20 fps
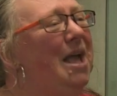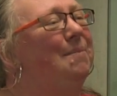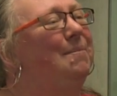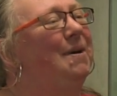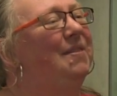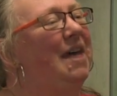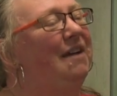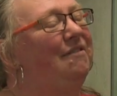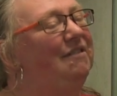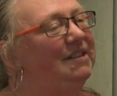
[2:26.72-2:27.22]

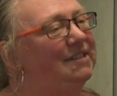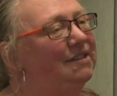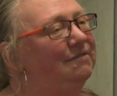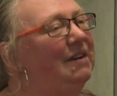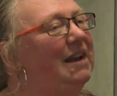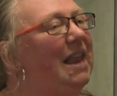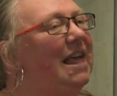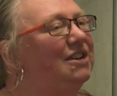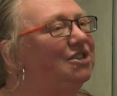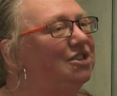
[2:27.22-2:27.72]
But there is a
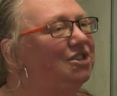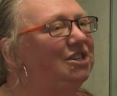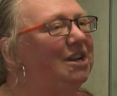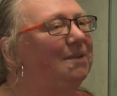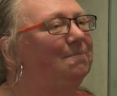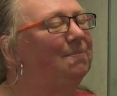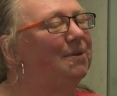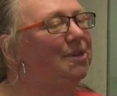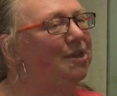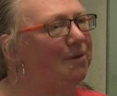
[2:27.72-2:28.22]

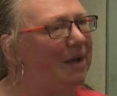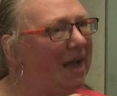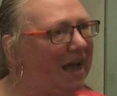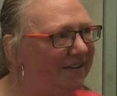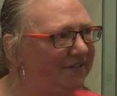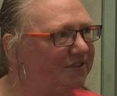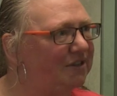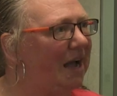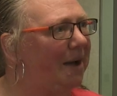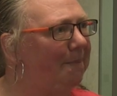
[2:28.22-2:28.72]
relationship, but you
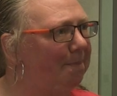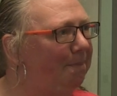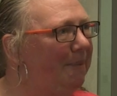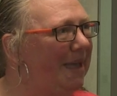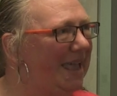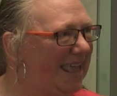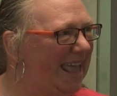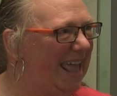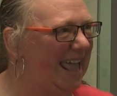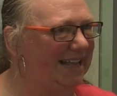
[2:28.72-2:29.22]
have to
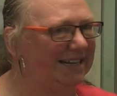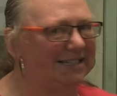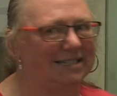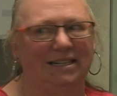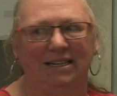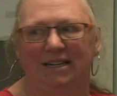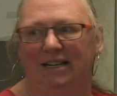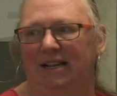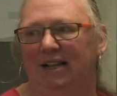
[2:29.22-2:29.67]
unpick it.